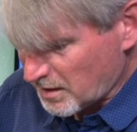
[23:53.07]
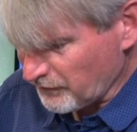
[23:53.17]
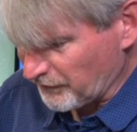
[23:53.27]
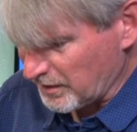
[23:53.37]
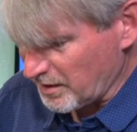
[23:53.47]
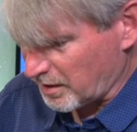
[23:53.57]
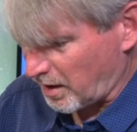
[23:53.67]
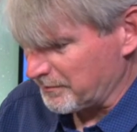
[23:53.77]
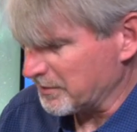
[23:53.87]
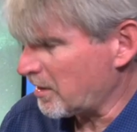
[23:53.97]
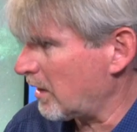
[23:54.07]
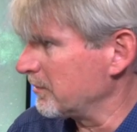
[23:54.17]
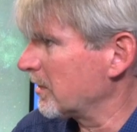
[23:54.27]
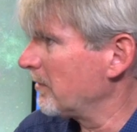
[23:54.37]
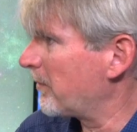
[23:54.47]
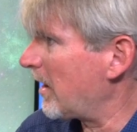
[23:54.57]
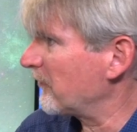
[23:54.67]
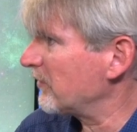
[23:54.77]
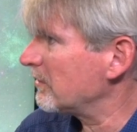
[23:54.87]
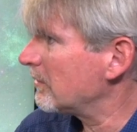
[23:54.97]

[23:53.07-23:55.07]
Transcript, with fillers: let's say uh, carbon-carbon composite.